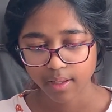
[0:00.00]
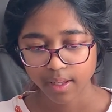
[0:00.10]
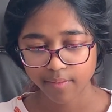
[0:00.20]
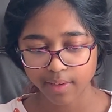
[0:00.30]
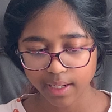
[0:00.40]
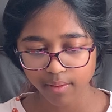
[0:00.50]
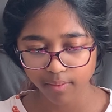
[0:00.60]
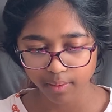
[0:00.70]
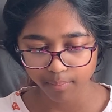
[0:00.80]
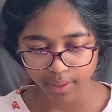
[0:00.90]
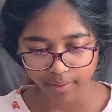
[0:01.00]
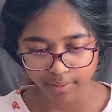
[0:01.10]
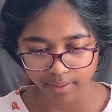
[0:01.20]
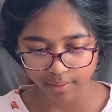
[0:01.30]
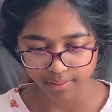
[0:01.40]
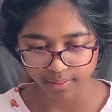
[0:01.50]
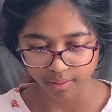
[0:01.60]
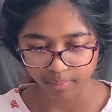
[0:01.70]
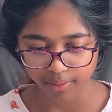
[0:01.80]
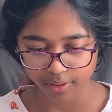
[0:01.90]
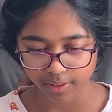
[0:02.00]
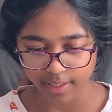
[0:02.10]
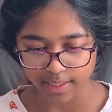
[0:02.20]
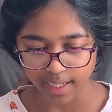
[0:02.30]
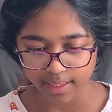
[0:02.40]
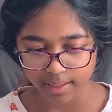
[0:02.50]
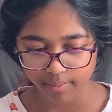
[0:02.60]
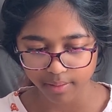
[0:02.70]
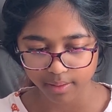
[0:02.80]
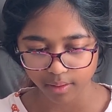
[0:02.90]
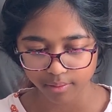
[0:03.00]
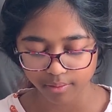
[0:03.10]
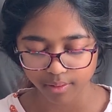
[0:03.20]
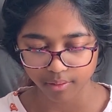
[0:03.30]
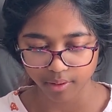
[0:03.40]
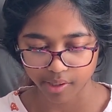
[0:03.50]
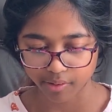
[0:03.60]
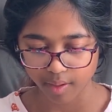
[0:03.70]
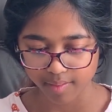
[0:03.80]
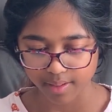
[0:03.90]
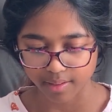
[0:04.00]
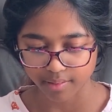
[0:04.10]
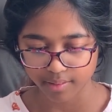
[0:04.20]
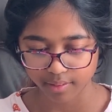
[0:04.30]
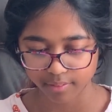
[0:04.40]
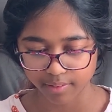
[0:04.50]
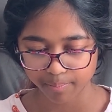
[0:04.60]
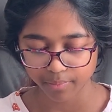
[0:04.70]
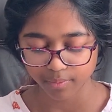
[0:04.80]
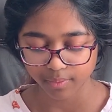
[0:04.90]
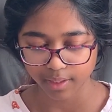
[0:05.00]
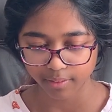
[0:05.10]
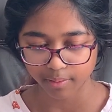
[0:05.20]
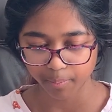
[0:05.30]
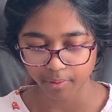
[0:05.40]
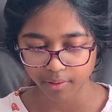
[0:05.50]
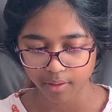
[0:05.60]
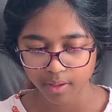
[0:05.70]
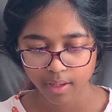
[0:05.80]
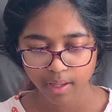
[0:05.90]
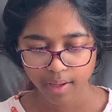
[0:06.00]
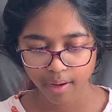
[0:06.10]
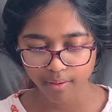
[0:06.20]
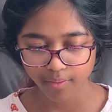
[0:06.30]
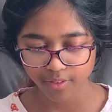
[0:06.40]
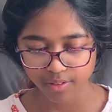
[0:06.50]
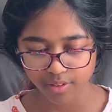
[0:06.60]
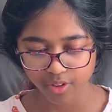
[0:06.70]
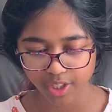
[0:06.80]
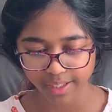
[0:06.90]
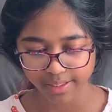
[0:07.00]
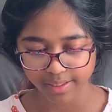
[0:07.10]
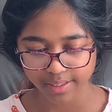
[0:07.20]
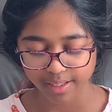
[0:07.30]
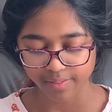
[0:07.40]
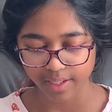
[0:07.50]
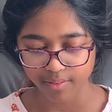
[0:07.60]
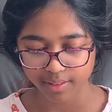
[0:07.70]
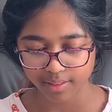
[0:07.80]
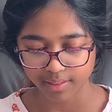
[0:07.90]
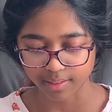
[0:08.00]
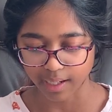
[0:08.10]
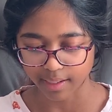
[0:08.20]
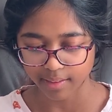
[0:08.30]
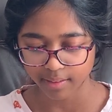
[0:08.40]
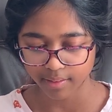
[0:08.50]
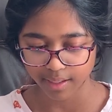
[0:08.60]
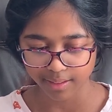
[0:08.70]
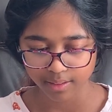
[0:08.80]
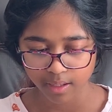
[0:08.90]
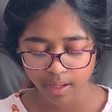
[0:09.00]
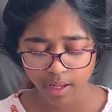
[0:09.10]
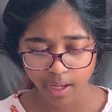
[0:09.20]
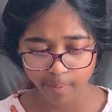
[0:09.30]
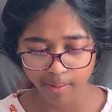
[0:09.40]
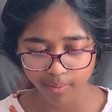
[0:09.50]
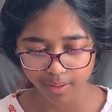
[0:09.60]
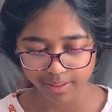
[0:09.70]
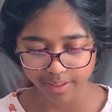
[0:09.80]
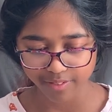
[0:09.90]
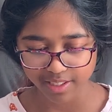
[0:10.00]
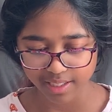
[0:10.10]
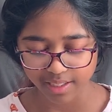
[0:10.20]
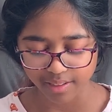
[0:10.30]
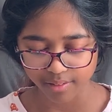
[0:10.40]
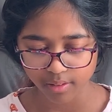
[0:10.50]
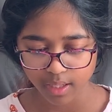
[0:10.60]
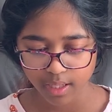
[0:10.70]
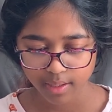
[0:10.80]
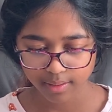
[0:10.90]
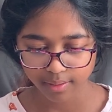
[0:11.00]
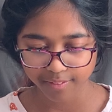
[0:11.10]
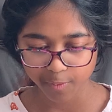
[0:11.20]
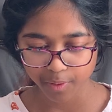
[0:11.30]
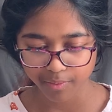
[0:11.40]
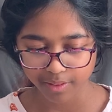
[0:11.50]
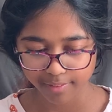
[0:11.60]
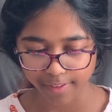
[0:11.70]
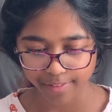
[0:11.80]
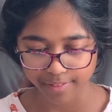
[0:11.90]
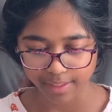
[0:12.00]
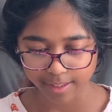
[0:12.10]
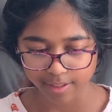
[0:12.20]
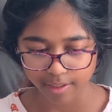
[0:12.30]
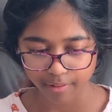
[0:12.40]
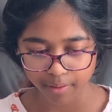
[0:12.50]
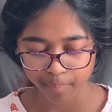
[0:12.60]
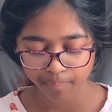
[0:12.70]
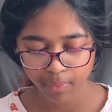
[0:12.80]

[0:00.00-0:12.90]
If anyone but a Gringotts goblin tried that, they'd be sucked through the door and trapped in there, said Griphook. How often do you check to see if anyone's inside? Harry asked. About once every 10 years, said Griphook with a rather nasty grin.